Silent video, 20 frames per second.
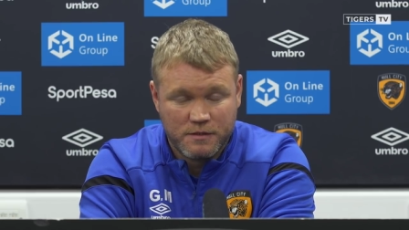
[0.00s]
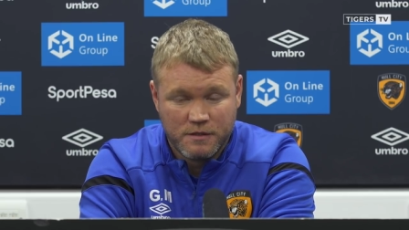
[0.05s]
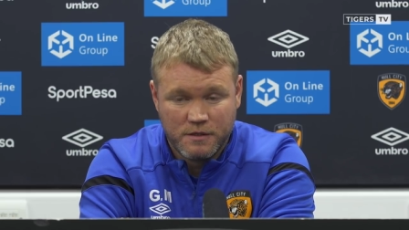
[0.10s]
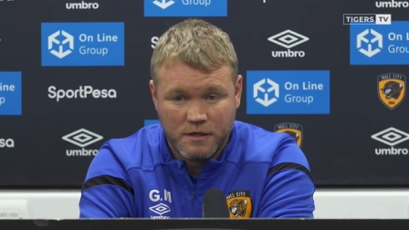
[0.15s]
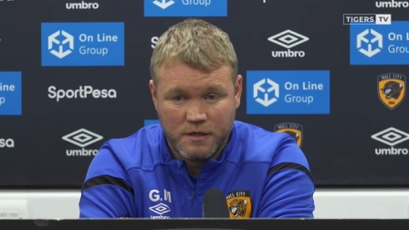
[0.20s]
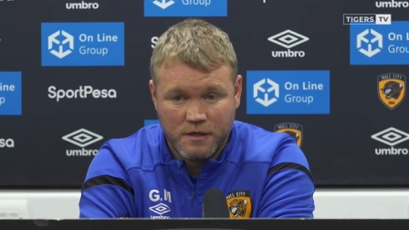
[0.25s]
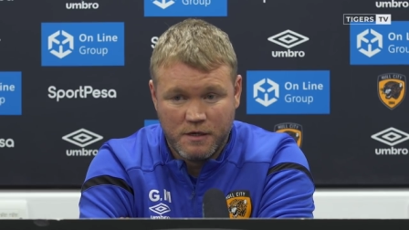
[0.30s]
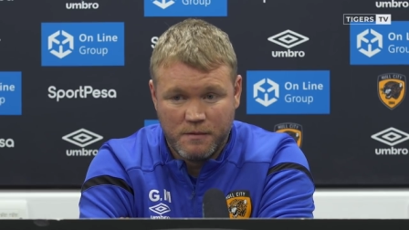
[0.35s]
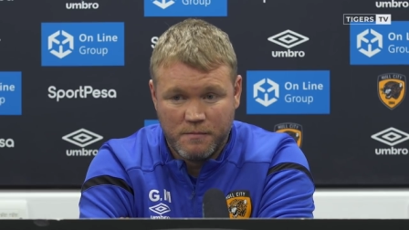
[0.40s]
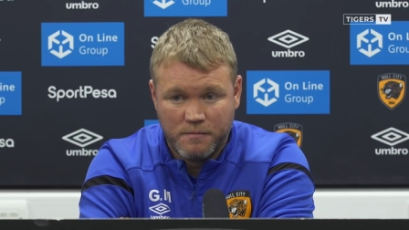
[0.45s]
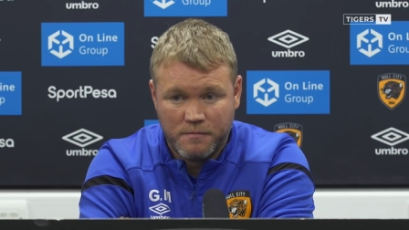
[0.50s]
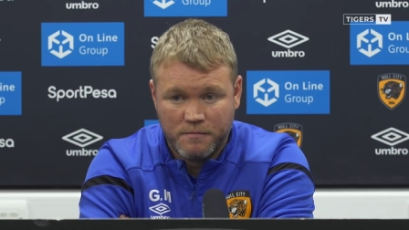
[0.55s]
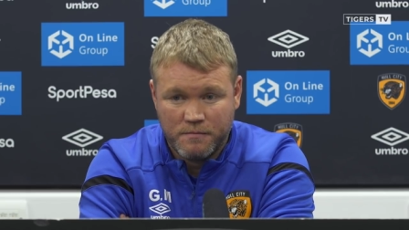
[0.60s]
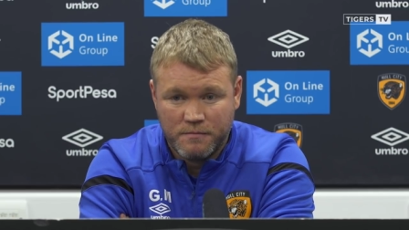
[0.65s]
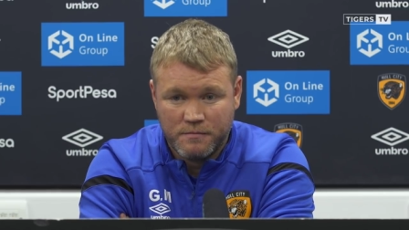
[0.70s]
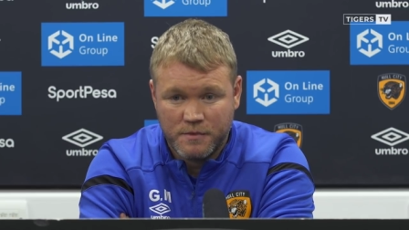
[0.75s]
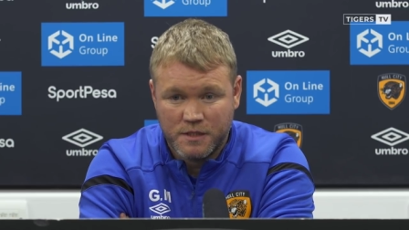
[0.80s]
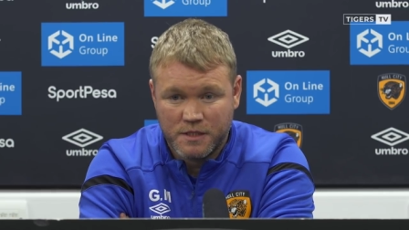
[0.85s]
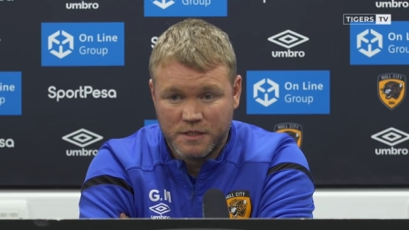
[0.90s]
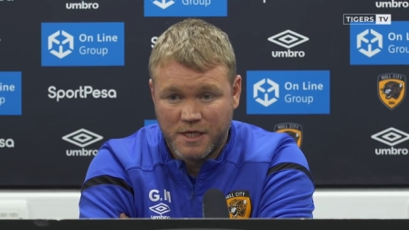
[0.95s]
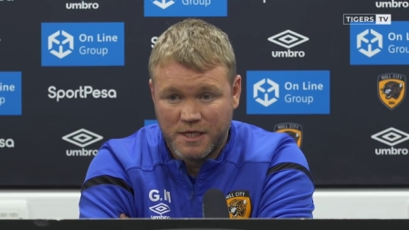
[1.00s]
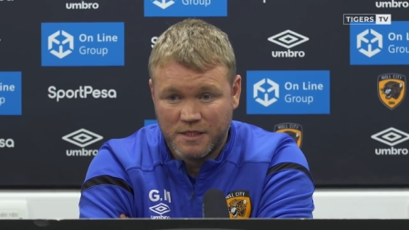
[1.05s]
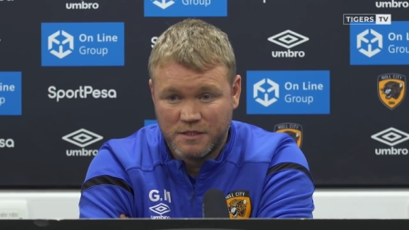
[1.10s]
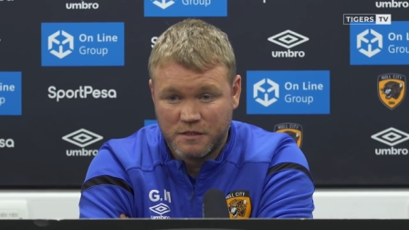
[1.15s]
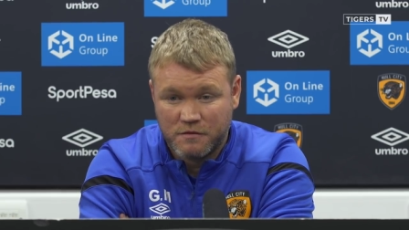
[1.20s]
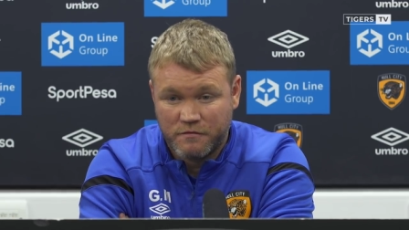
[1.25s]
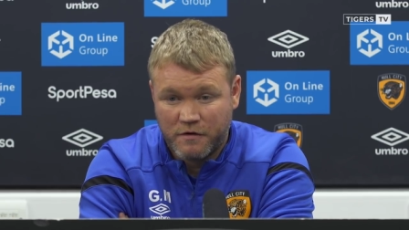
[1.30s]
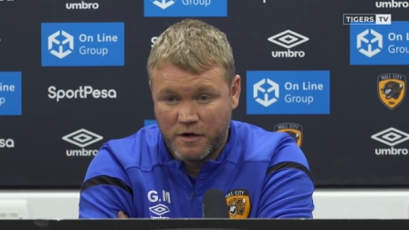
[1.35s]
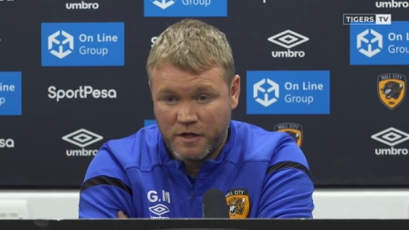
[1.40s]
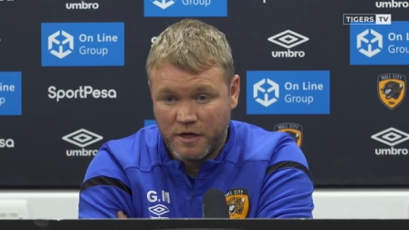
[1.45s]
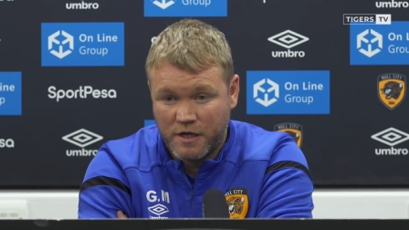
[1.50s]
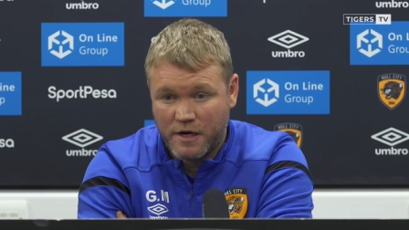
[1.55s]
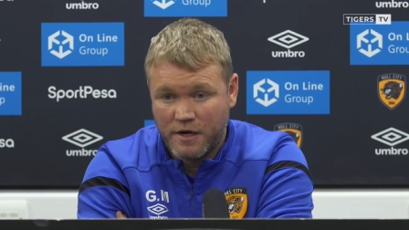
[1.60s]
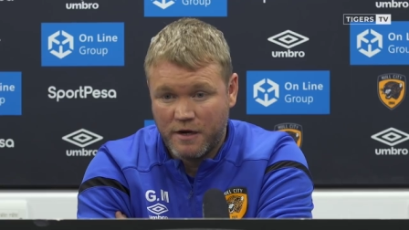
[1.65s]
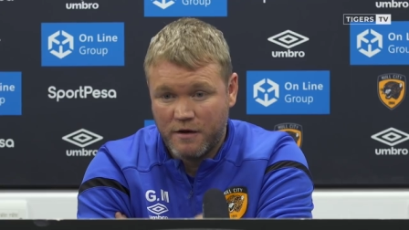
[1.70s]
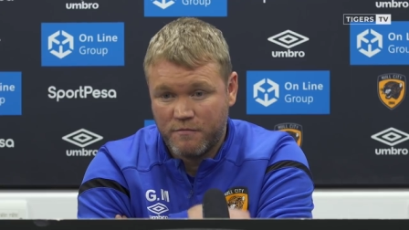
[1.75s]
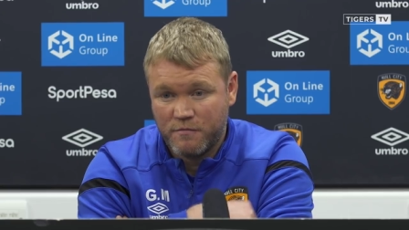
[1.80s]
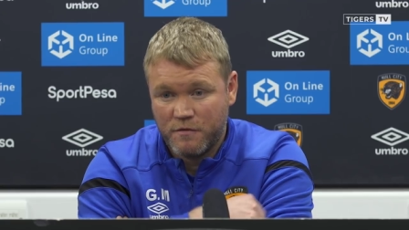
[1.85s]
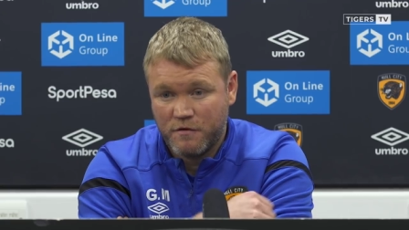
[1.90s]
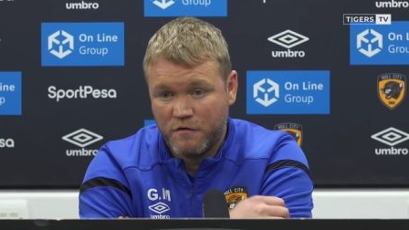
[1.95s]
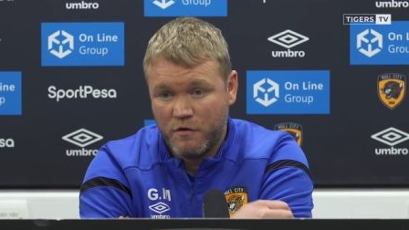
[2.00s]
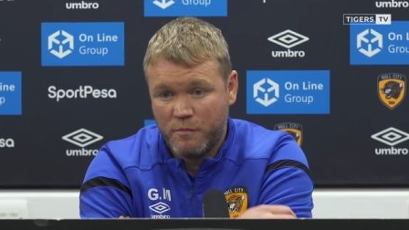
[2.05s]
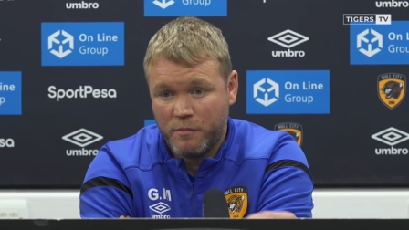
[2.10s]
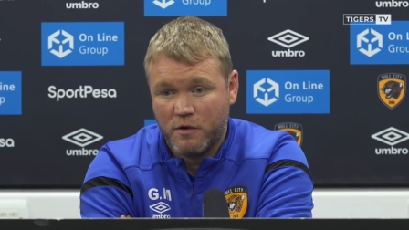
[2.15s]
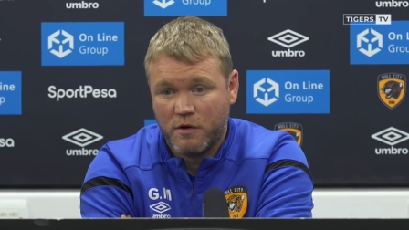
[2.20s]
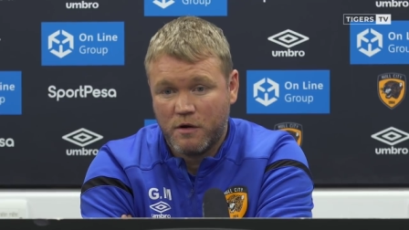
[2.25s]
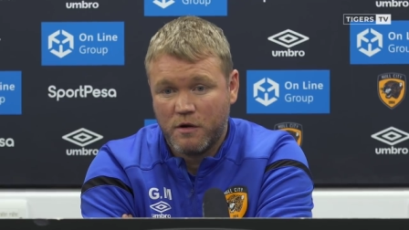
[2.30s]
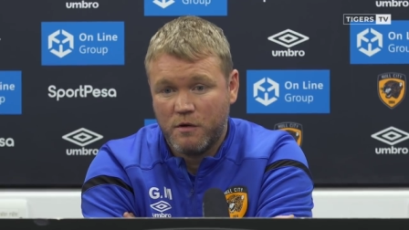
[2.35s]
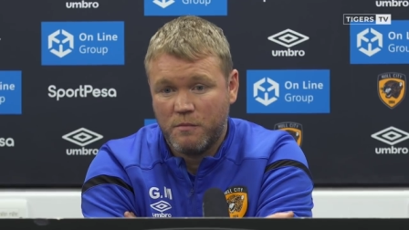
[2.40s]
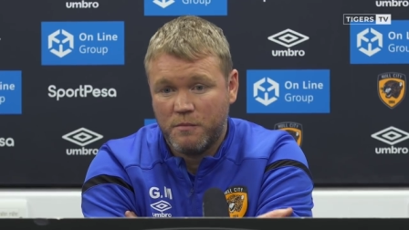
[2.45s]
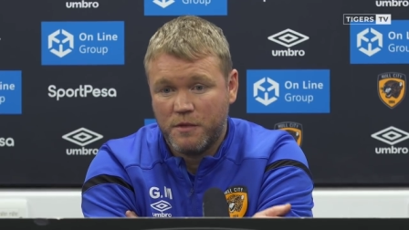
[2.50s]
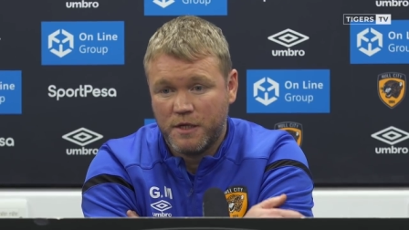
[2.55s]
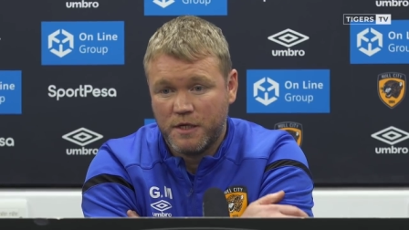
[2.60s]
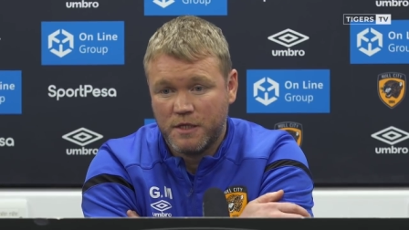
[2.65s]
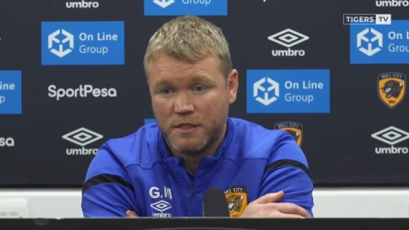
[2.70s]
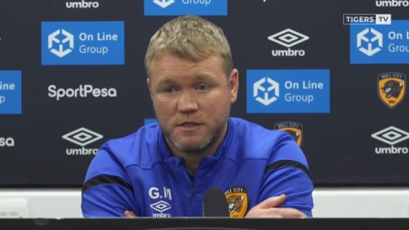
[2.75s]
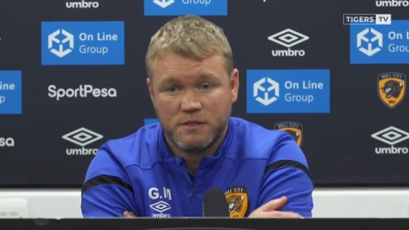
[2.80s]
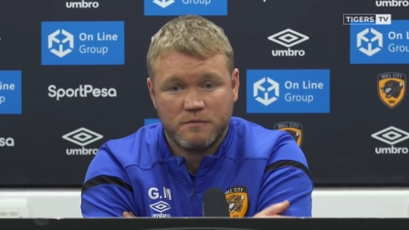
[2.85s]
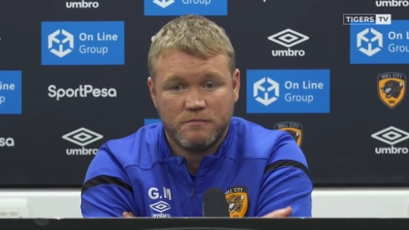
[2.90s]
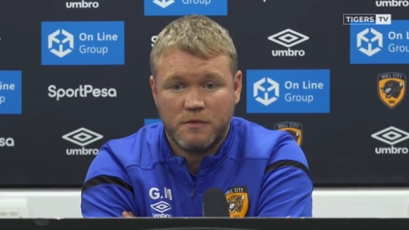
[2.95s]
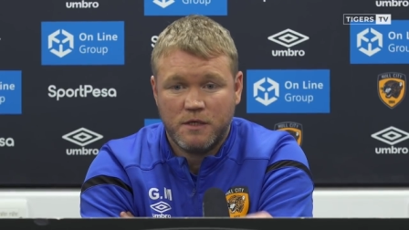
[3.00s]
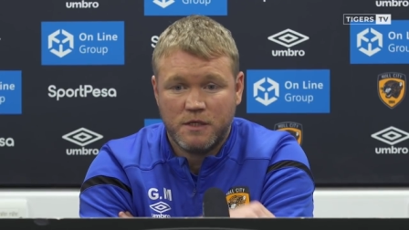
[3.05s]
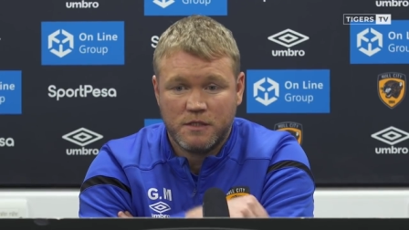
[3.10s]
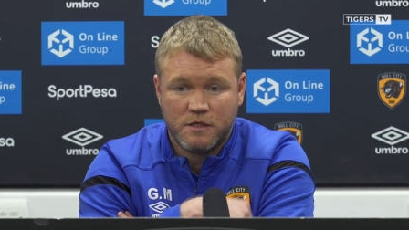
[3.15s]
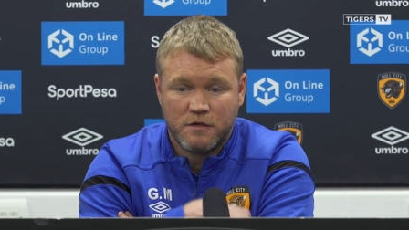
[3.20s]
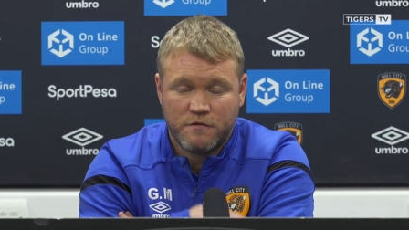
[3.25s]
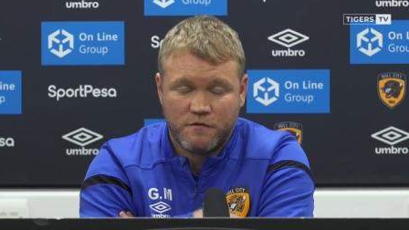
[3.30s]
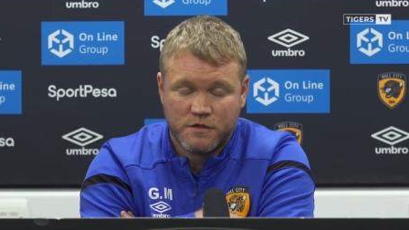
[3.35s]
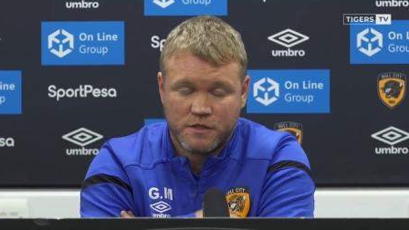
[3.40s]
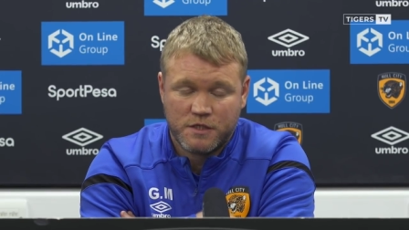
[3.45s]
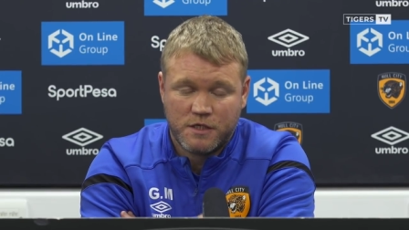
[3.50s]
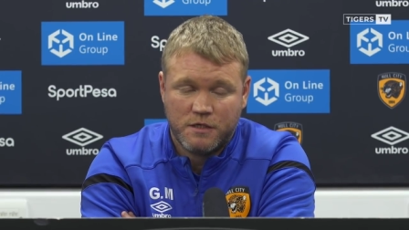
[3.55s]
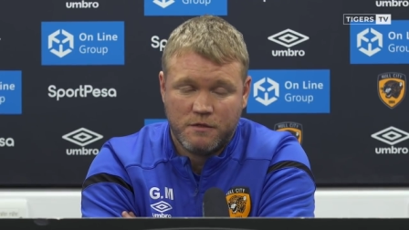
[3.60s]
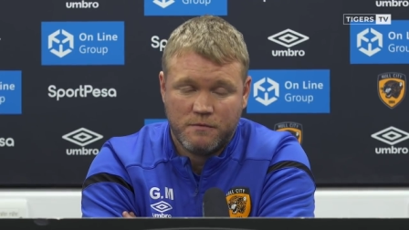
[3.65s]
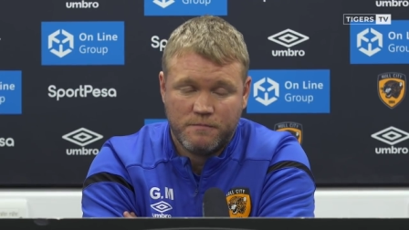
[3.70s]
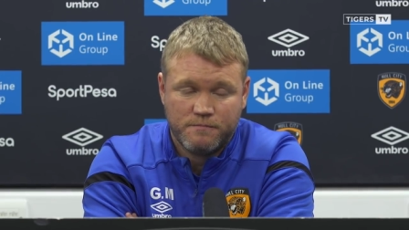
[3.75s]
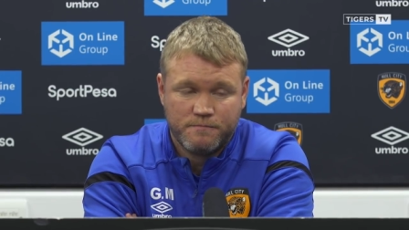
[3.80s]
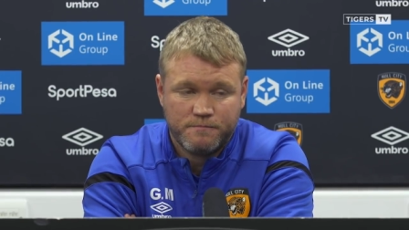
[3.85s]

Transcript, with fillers: The stance is very clear from the football club that he's not for sale.